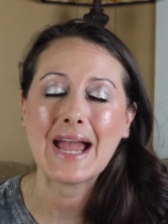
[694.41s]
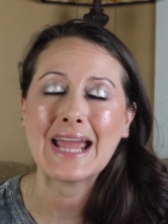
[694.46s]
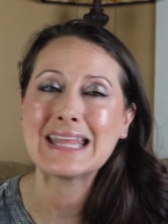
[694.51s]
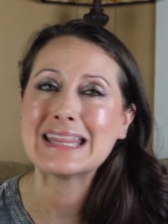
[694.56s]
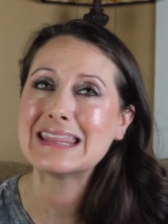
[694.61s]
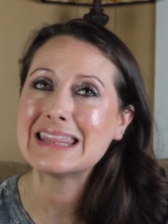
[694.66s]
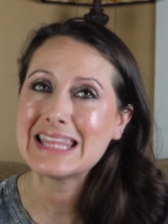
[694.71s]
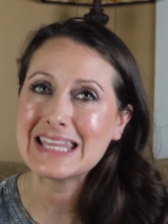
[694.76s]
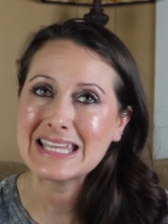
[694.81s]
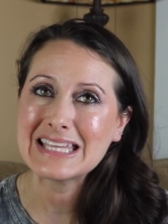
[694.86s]
I
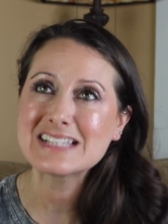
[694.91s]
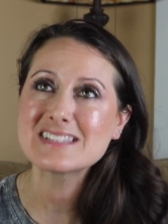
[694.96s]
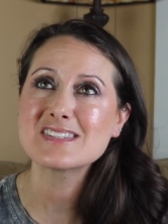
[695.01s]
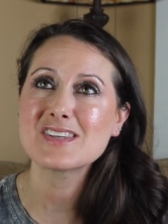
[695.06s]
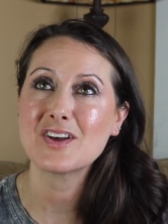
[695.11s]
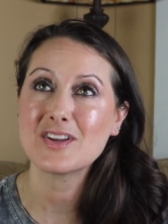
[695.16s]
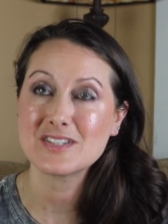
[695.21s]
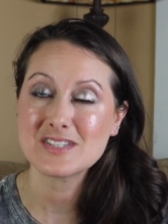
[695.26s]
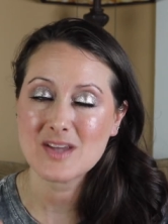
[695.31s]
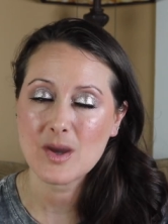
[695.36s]
think it's
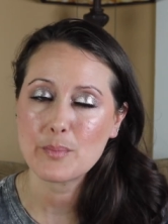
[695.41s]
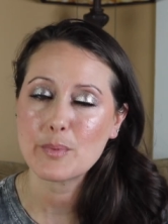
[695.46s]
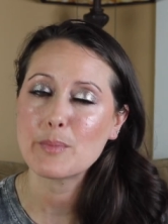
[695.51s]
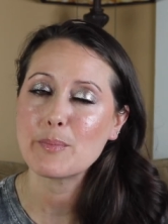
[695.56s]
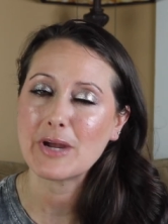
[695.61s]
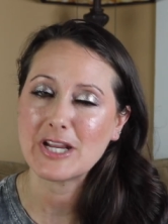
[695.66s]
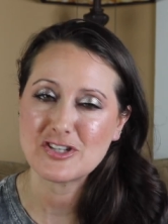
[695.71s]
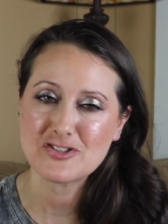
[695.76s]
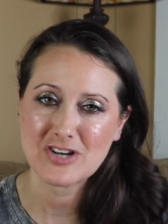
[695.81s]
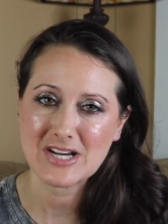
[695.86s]
on top of
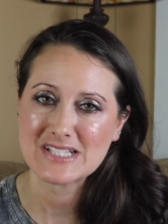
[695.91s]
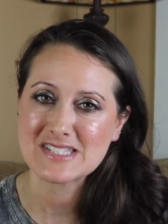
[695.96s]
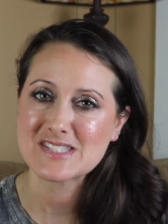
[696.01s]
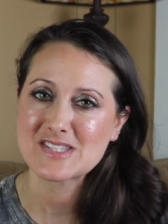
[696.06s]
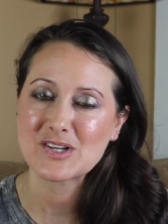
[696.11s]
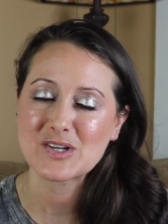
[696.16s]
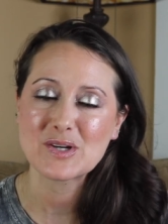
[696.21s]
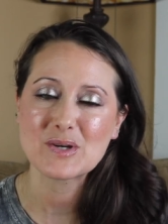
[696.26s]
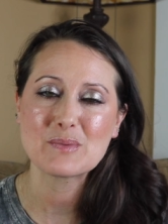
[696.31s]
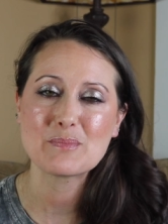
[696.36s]
my
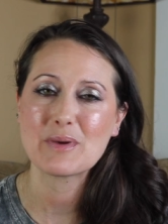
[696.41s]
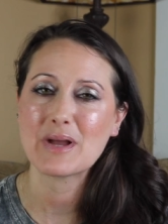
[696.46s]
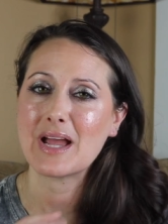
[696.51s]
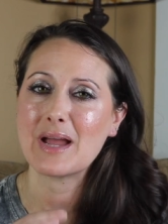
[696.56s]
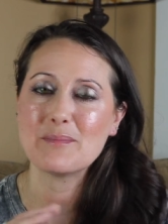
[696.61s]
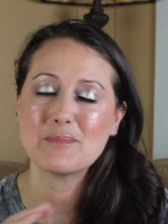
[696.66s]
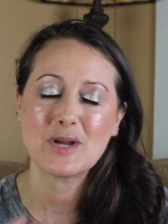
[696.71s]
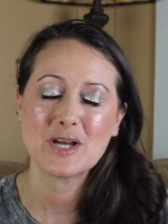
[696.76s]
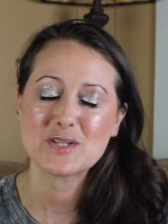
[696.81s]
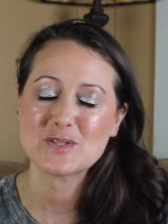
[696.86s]
dresser, but
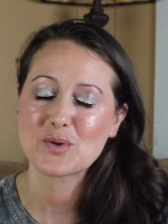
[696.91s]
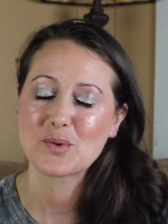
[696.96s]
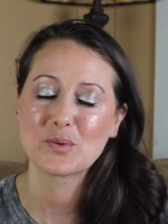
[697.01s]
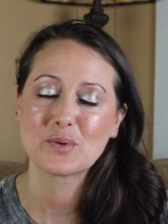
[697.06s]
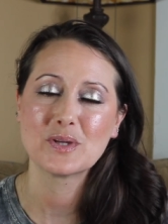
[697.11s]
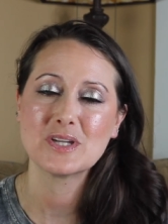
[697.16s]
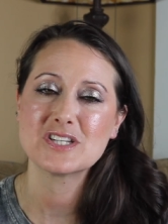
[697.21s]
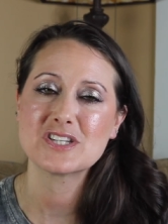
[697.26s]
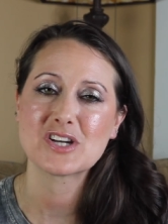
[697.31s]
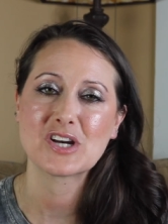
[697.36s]
I'm not
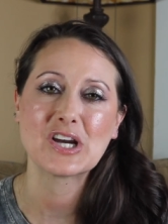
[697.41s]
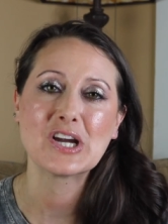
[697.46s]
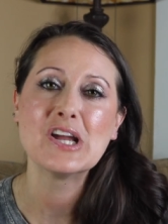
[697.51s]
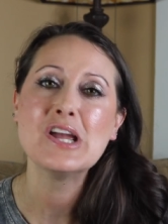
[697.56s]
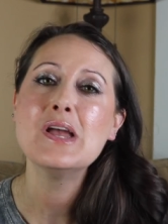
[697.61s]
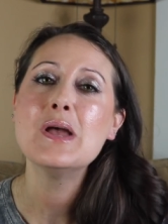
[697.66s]
totally sure.